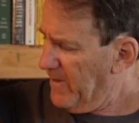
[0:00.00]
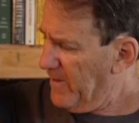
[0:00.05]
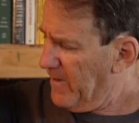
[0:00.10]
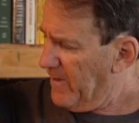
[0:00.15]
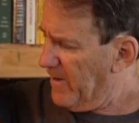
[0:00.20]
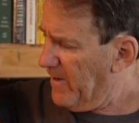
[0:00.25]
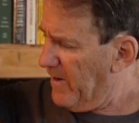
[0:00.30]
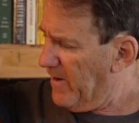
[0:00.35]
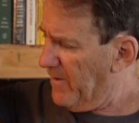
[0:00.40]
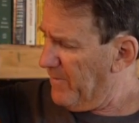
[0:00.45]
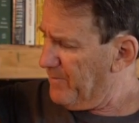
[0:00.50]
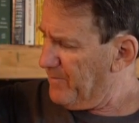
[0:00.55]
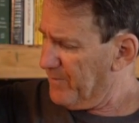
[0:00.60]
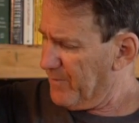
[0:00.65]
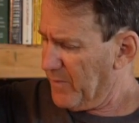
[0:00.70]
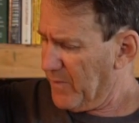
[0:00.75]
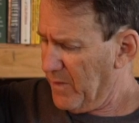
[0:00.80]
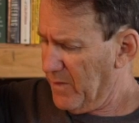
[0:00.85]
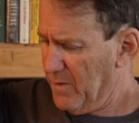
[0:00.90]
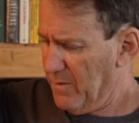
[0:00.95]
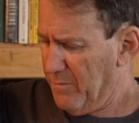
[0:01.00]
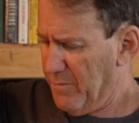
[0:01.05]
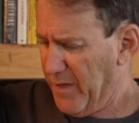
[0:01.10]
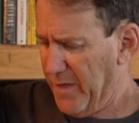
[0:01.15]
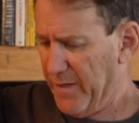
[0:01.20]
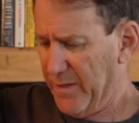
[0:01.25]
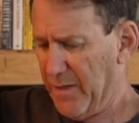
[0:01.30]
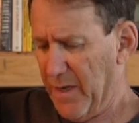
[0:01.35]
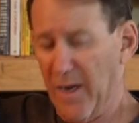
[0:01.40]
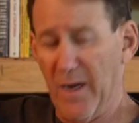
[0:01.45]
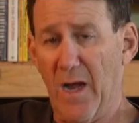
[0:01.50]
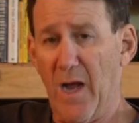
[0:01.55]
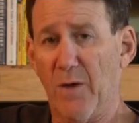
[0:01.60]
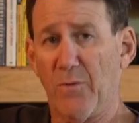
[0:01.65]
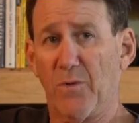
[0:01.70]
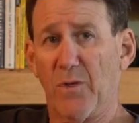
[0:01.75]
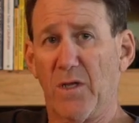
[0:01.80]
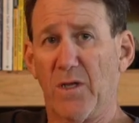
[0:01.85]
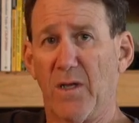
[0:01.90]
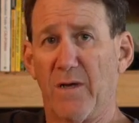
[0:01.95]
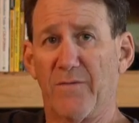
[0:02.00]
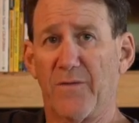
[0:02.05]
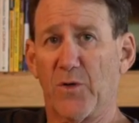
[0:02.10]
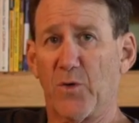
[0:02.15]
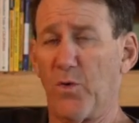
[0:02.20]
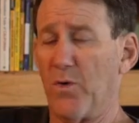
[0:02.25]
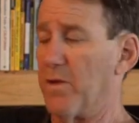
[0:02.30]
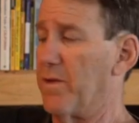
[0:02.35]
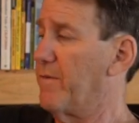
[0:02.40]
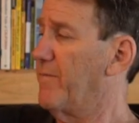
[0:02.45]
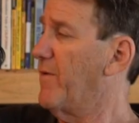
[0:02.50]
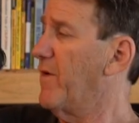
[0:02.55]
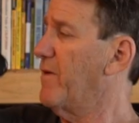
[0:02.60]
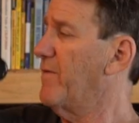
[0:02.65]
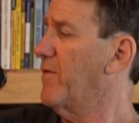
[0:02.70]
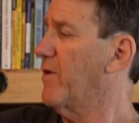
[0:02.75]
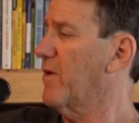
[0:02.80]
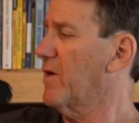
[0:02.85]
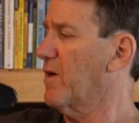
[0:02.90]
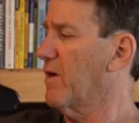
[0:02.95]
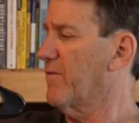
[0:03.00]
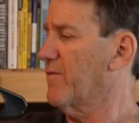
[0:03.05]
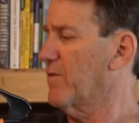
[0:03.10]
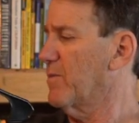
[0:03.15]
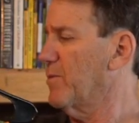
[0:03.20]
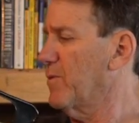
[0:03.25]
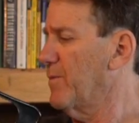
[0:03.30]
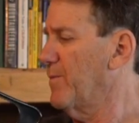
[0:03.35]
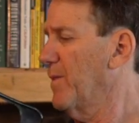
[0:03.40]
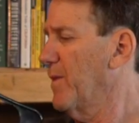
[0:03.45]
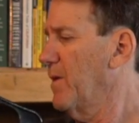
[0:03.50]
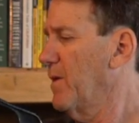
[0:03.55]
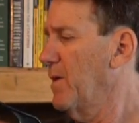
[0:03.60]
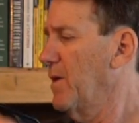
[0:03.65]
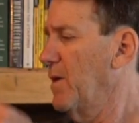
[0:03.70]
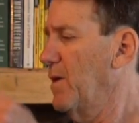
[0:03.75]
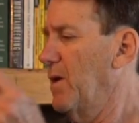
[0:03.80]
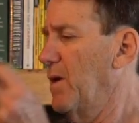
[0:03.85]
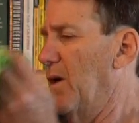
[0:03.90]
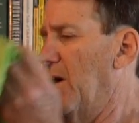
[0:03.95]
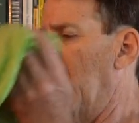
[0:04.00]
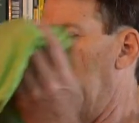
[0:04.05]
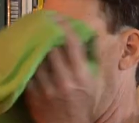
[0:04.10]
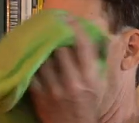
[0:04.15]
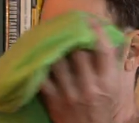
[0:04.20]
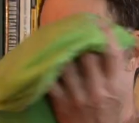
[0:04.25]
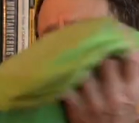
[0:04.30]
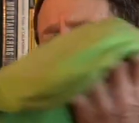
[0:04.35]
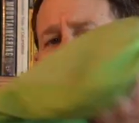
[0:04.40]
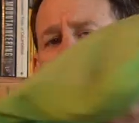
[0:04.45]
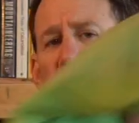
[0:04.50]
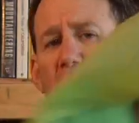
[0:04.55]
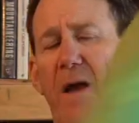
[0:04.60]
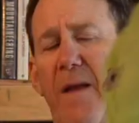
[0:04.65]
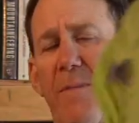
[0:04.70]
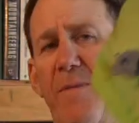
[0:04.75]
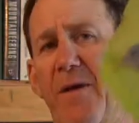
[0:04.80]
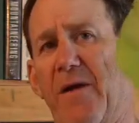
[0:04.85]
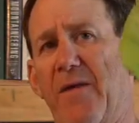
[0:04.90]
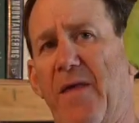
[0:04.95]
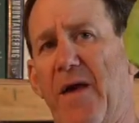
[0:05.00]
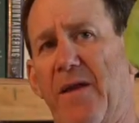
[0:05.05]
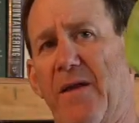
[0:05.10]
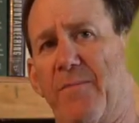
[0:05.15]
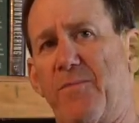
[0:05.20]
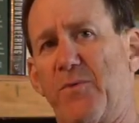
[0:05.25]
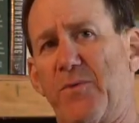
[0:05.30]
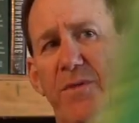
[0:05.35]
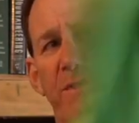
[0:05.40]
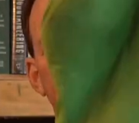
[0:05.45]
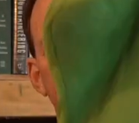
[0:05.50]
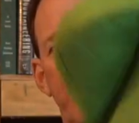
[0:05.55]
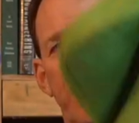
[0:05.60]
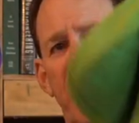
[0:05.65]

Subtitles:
But I really love the quilt. Very, very comfortable. I pair that up with this